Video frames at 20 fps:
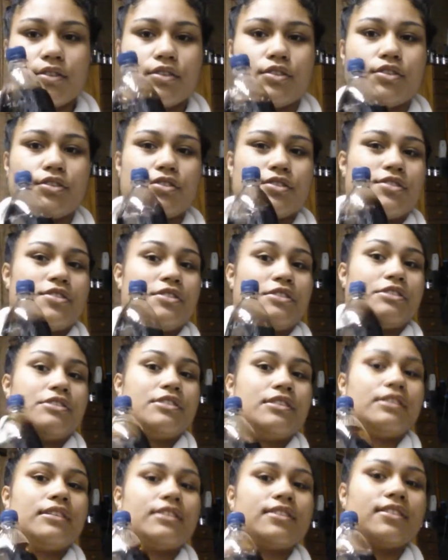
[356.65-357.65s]

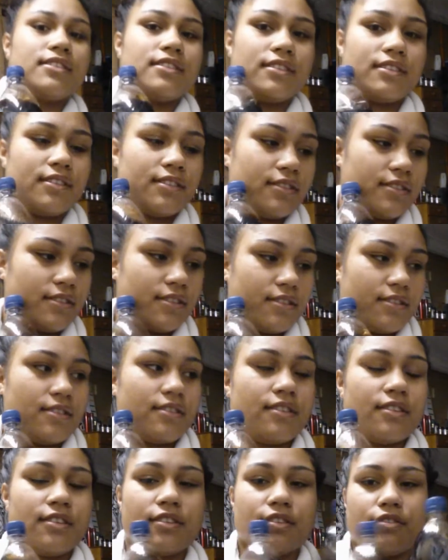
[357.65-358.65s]
two,
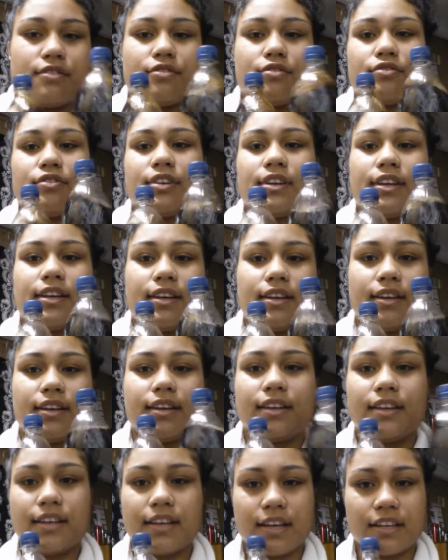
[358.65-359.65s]
three.
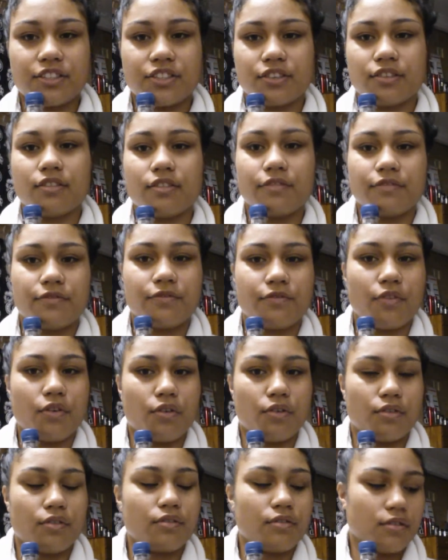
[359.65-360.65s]
He actually got
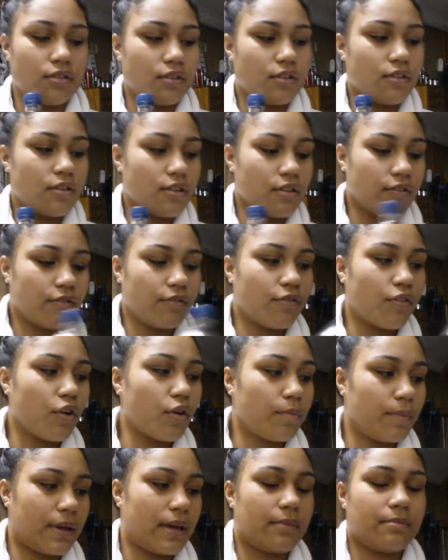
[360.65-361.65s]
four.
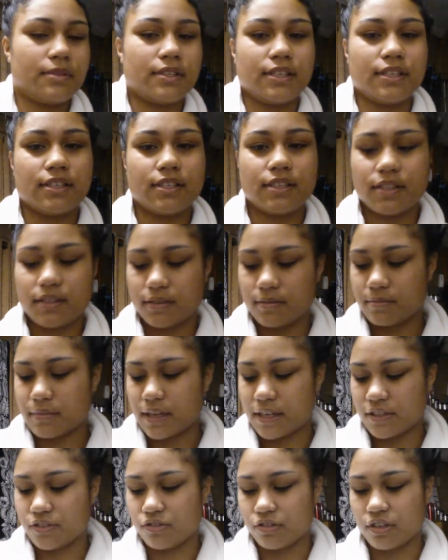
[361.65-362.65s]
Four Pepsis, but
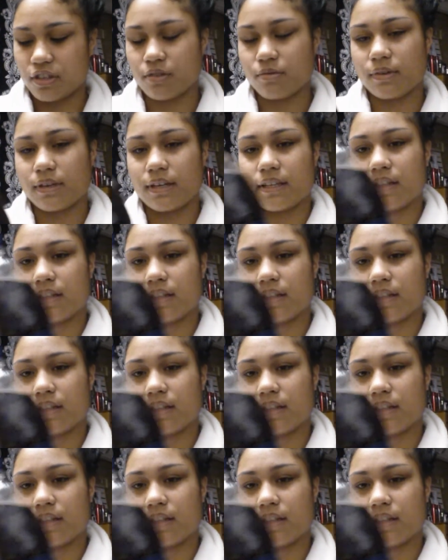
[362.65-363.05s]
he's drinking one